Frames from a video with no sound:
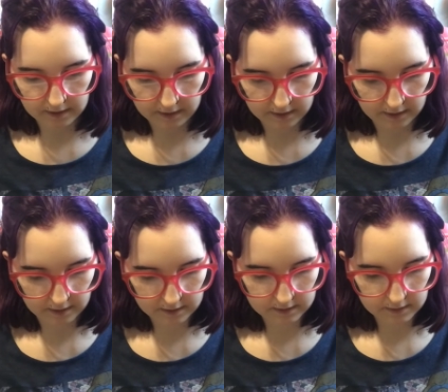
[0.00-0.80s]

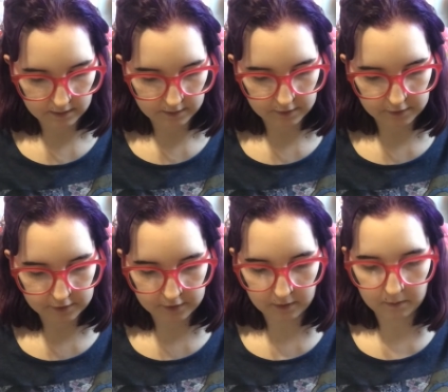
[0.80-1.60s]
And
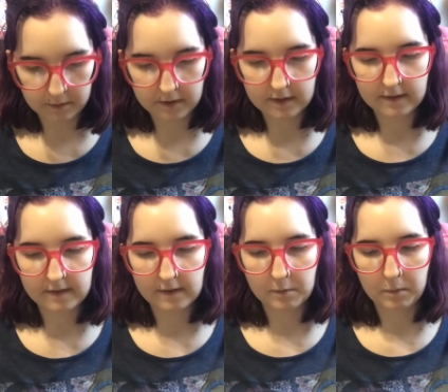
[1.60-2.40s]
so
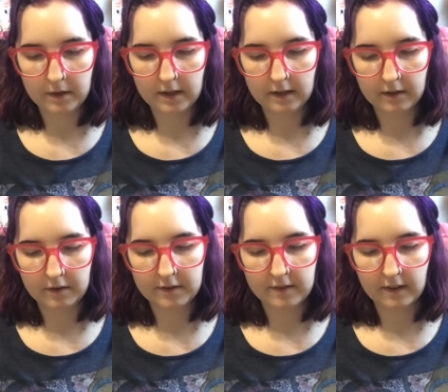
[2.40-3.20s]
this is what it
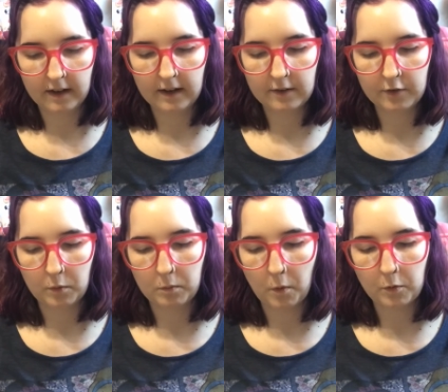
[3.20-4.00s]
looks like.
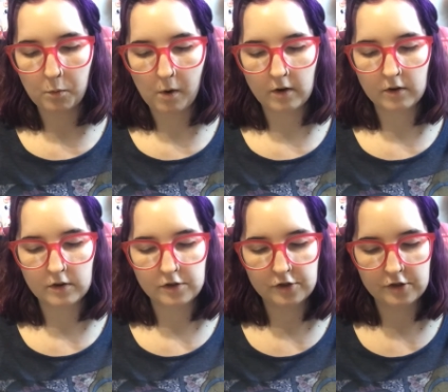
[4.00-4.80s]
So rose water
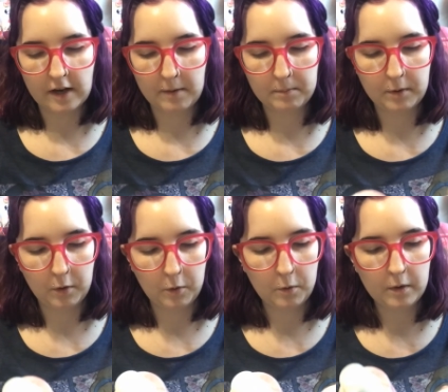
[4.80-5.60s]

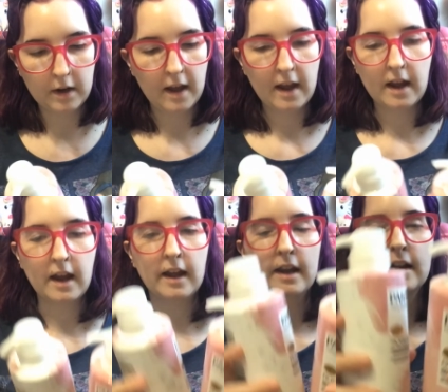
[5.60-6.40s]
shampoo
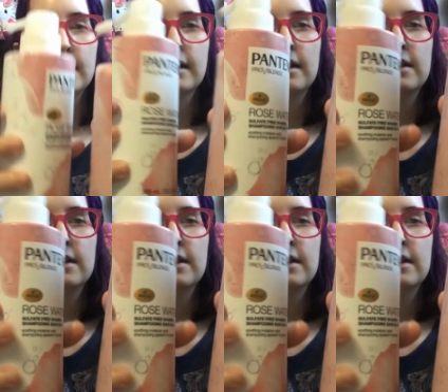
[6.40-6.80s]
and